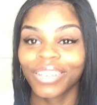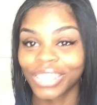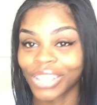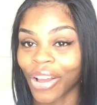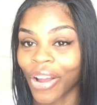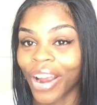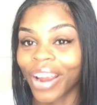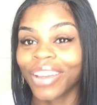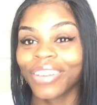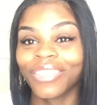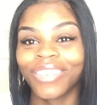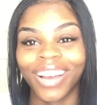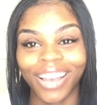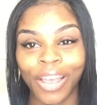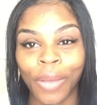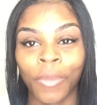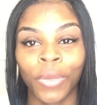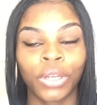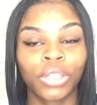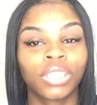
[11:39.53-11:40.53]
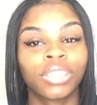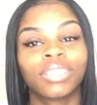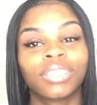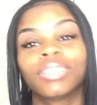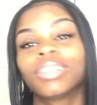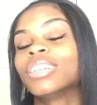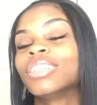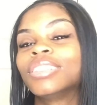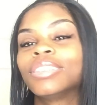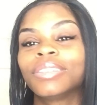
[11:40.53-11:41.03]
sorry if I get emotional
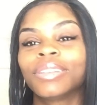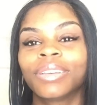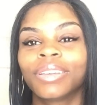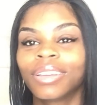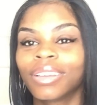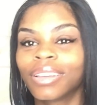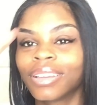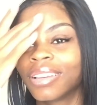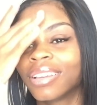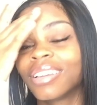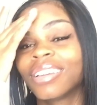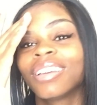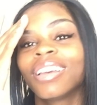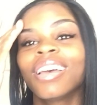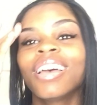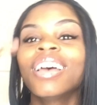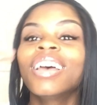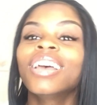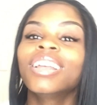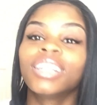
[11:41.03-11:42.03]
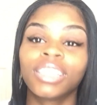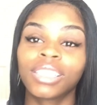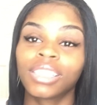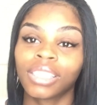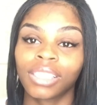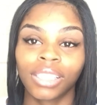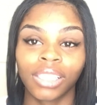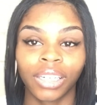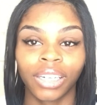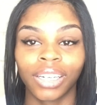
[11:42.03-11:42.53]
because this
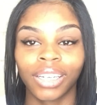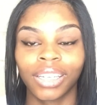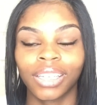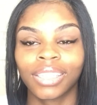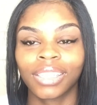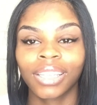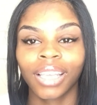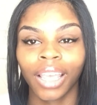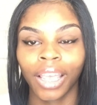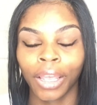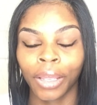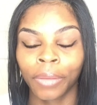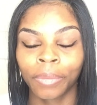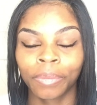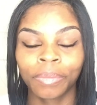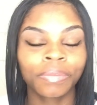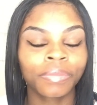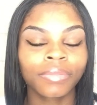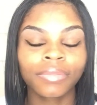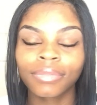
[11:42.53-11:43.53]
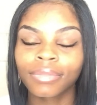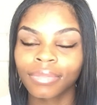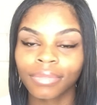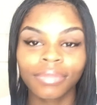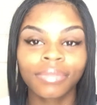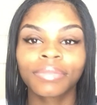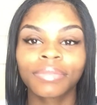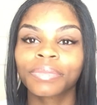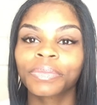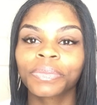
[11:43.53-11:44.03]
is serious. And
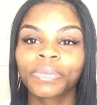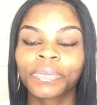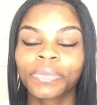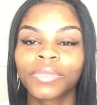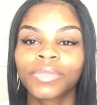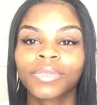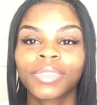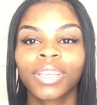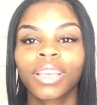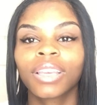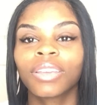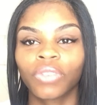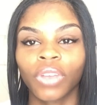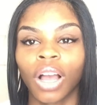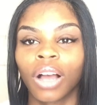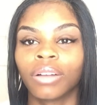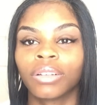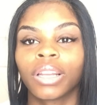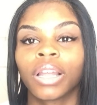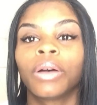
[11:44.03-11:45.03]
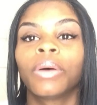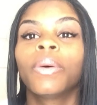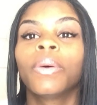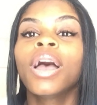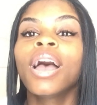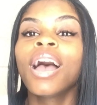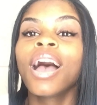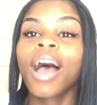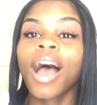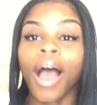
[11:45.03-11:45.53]
if y'all know,
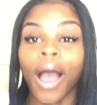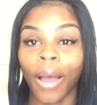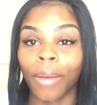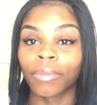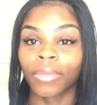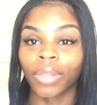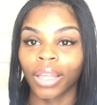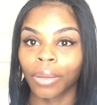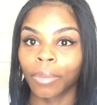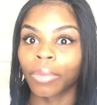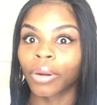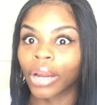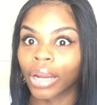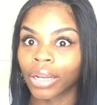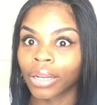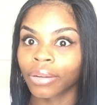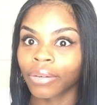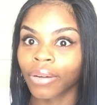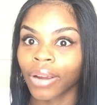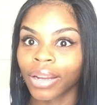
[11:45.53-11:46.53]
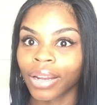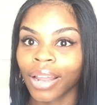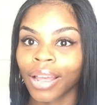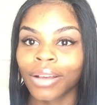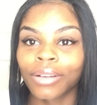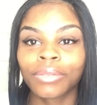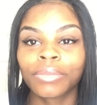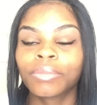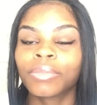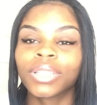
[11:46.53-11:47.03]
I'm like pregnant right
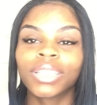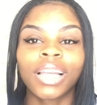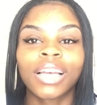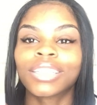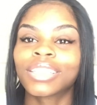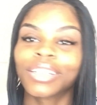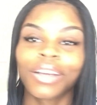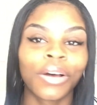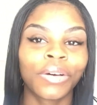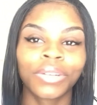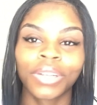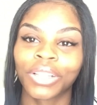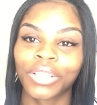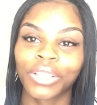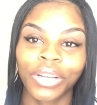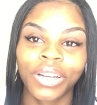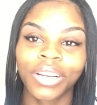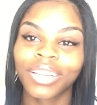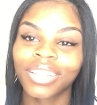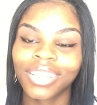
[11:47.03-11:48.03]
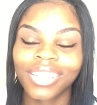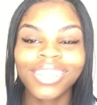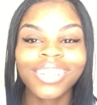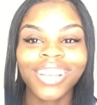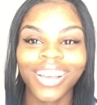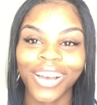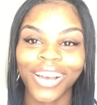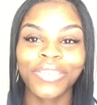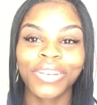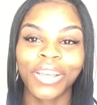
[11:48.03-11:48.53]
now, but that's a whole nother
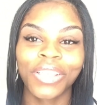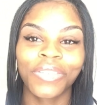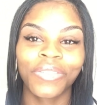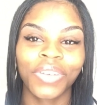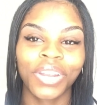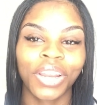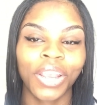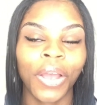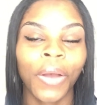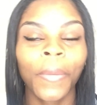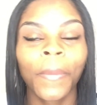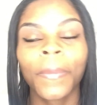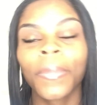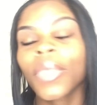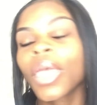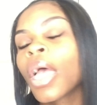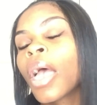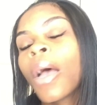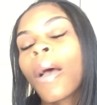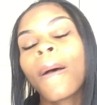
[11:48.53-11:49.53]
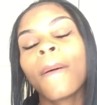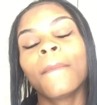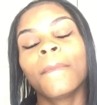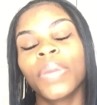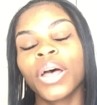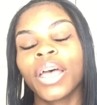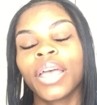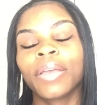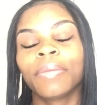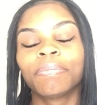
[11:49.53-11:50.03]
video.
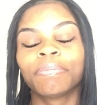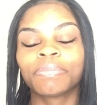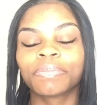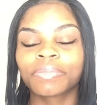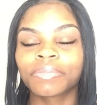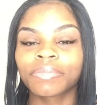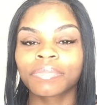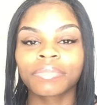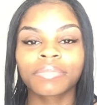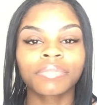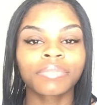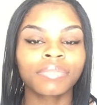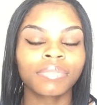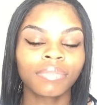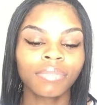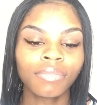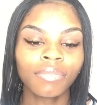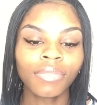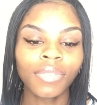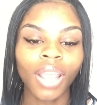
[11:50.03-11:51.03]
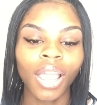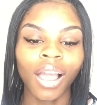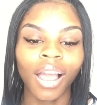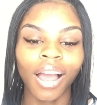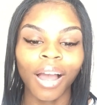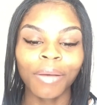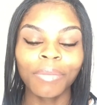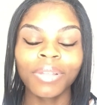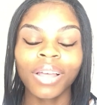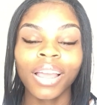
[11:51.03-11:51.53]
But
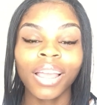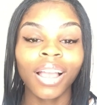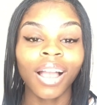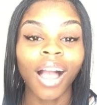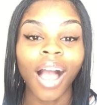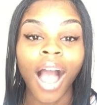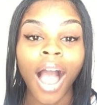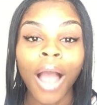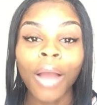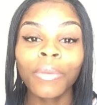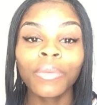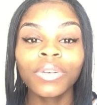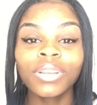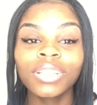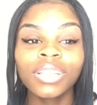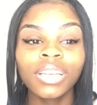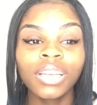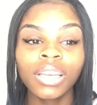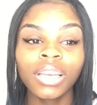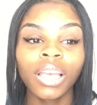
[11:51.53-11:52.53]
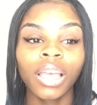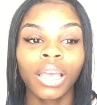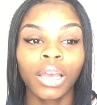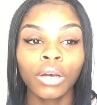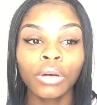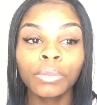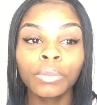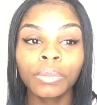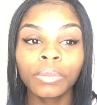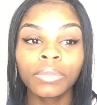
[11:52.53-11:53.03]
I'm like, I really could
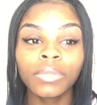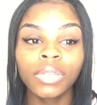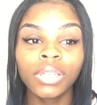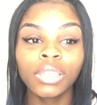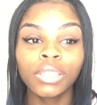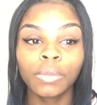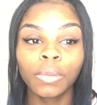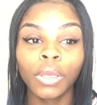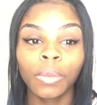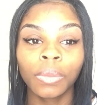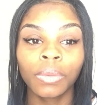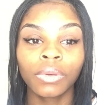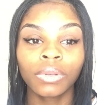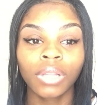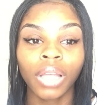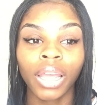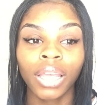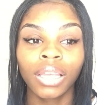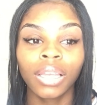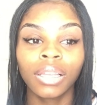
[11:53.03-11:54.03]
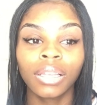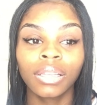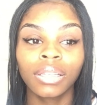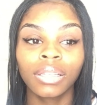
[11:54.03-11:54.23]
help these people. Like,